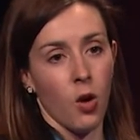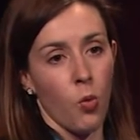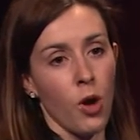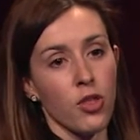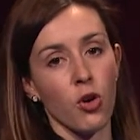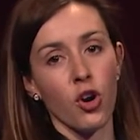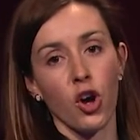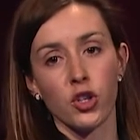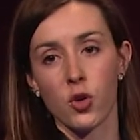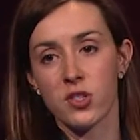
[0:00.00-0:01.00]
whether or
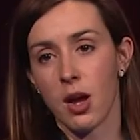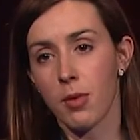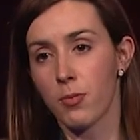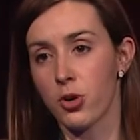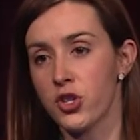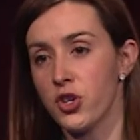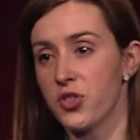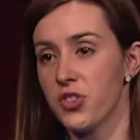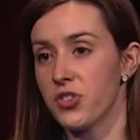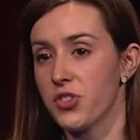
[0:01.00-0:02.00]
not your summit
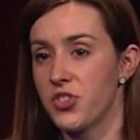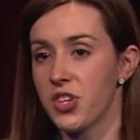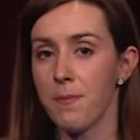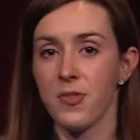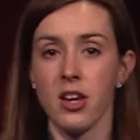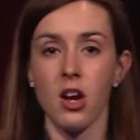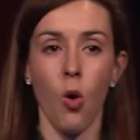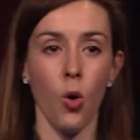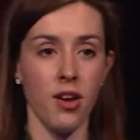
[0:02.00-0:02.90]
produces something or